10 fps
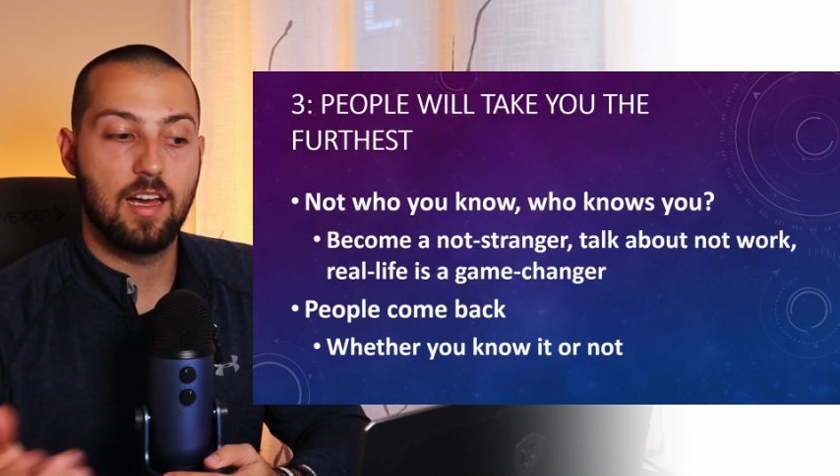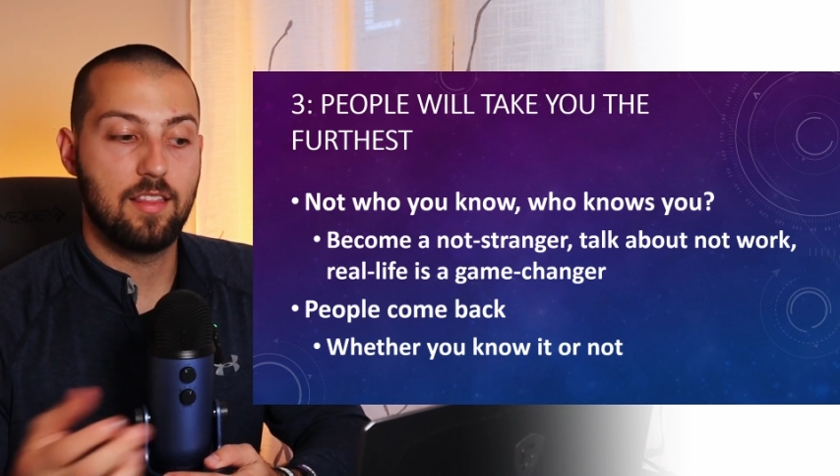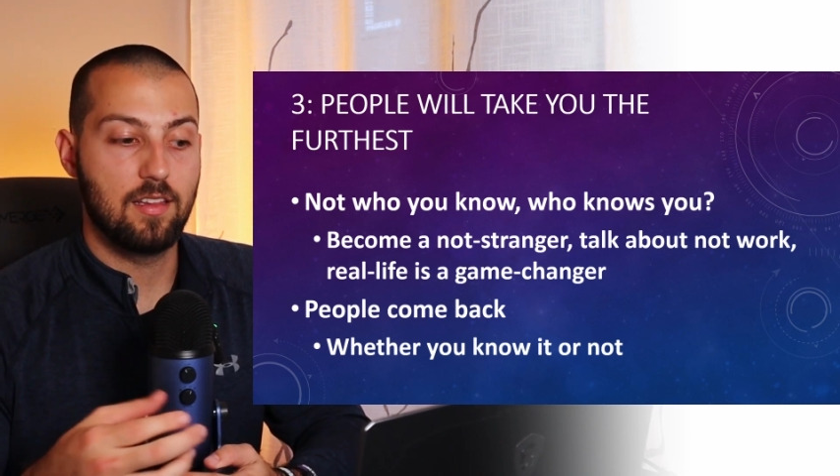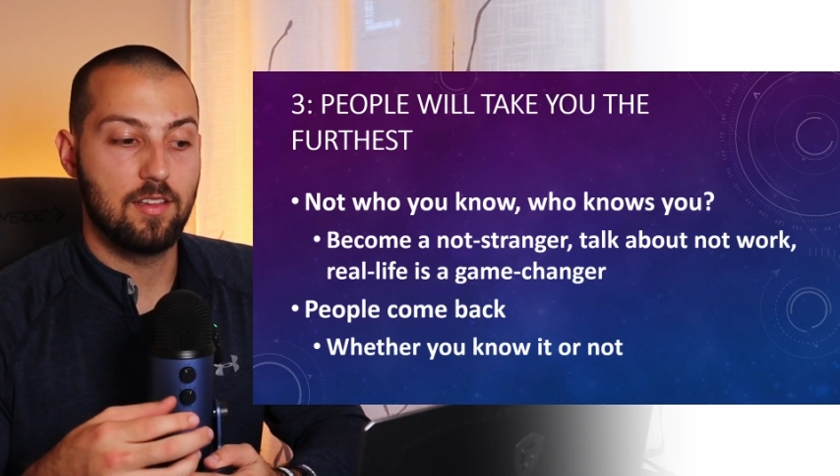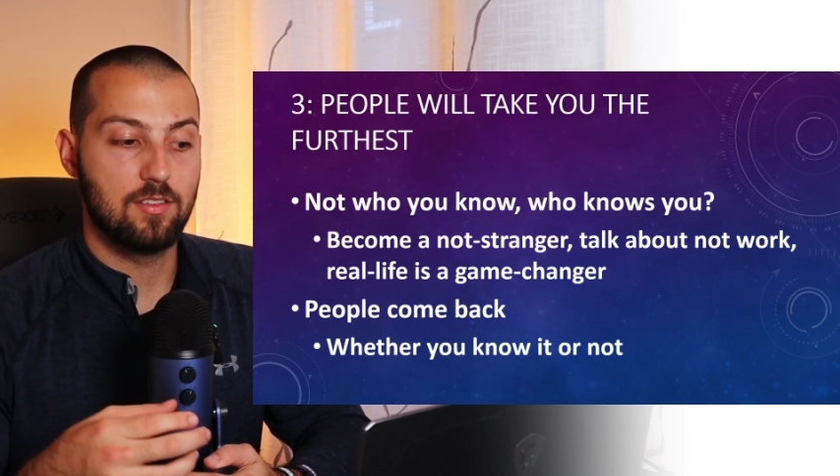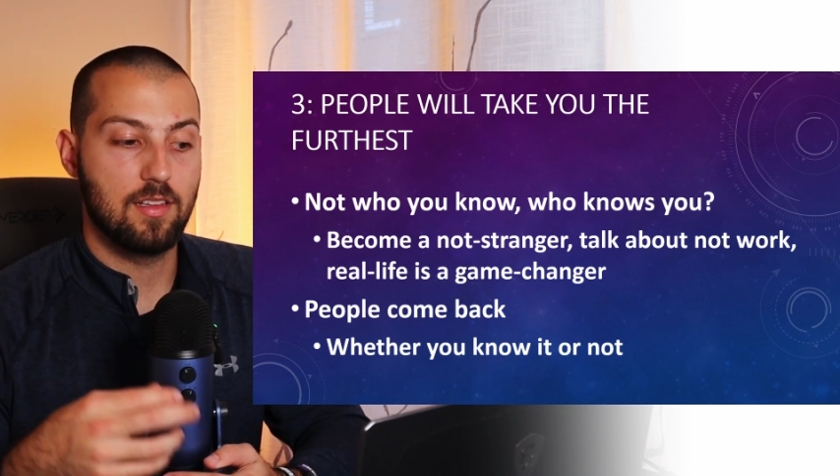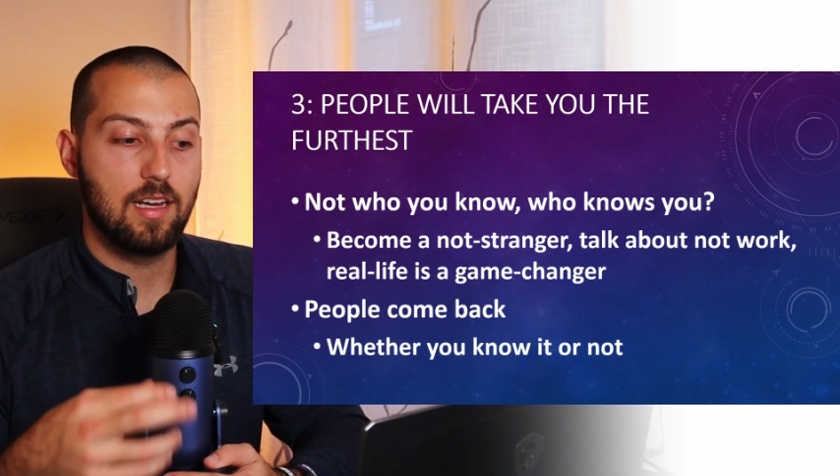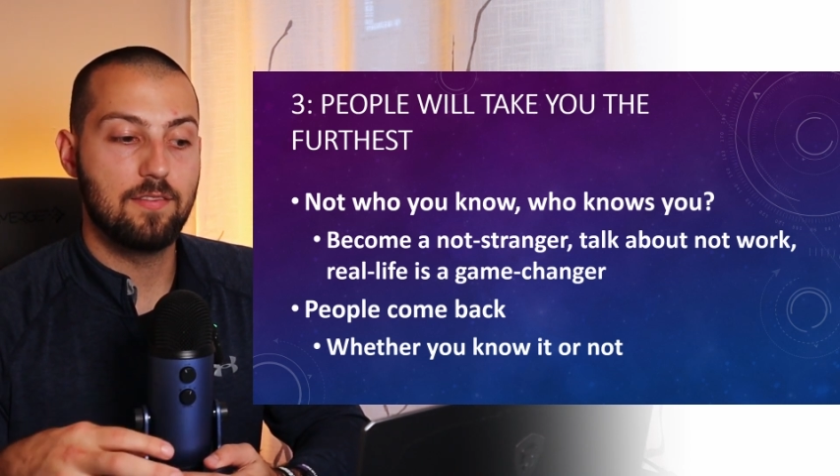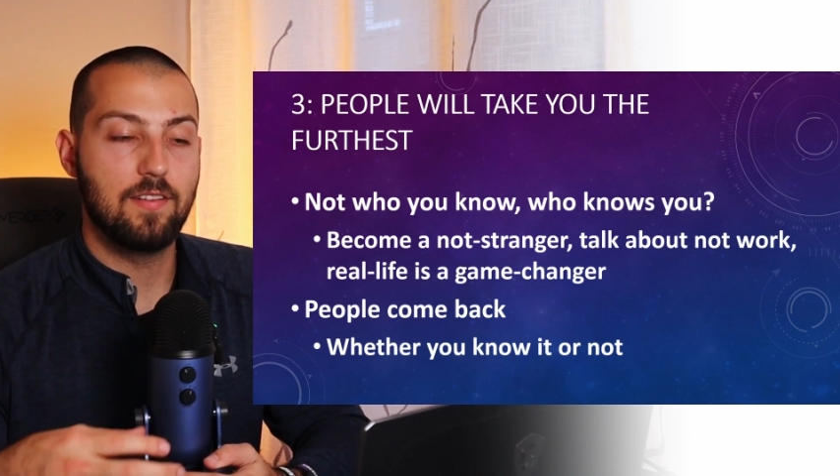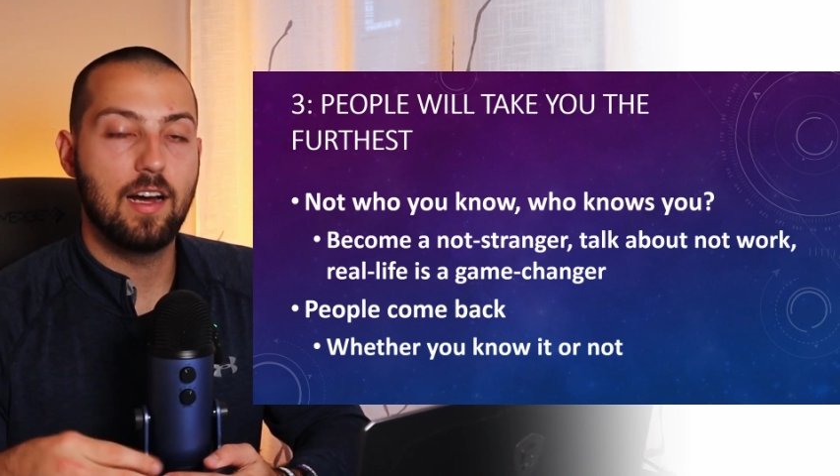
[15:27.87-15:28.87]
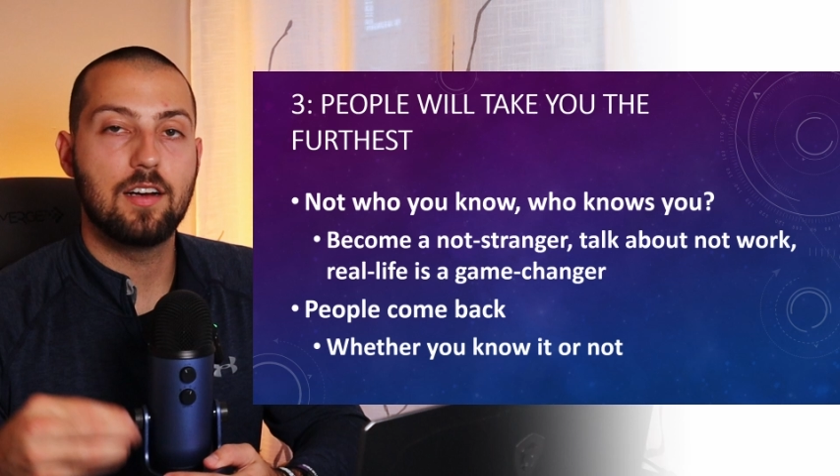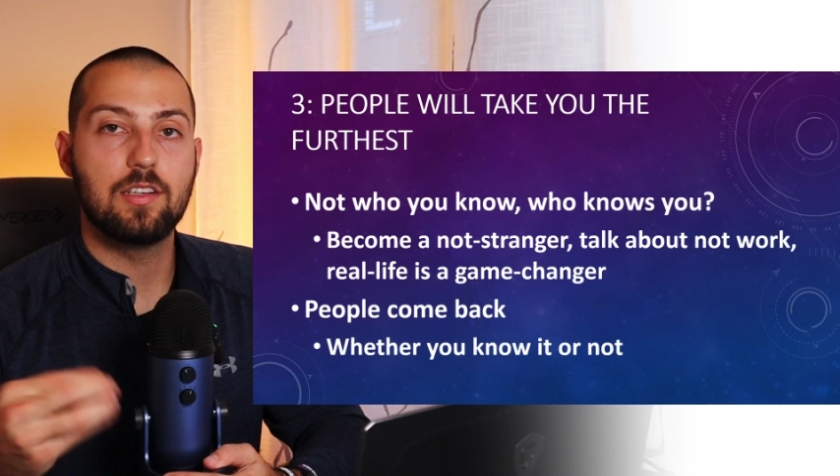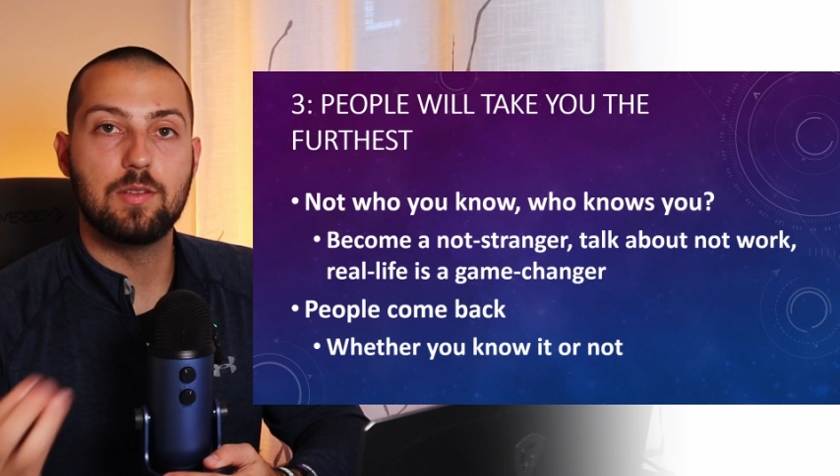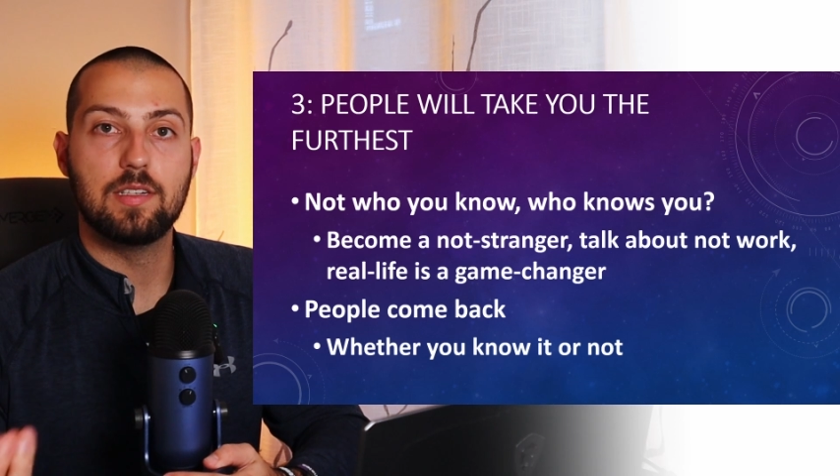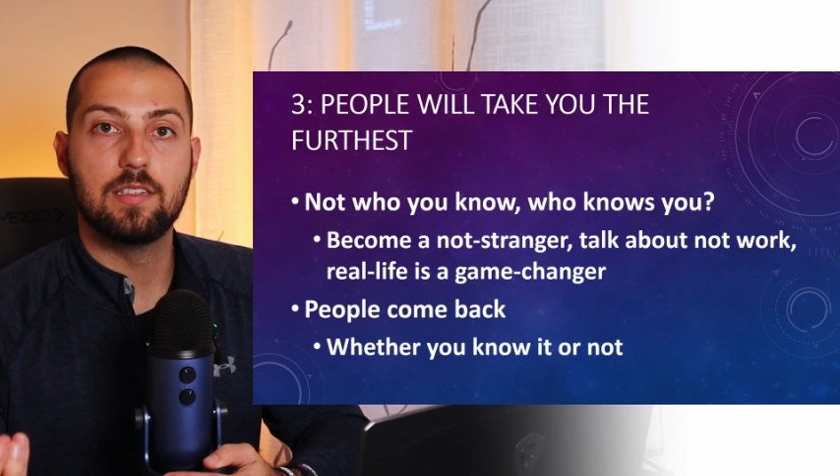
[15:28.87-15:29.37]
I think that there's a lot of value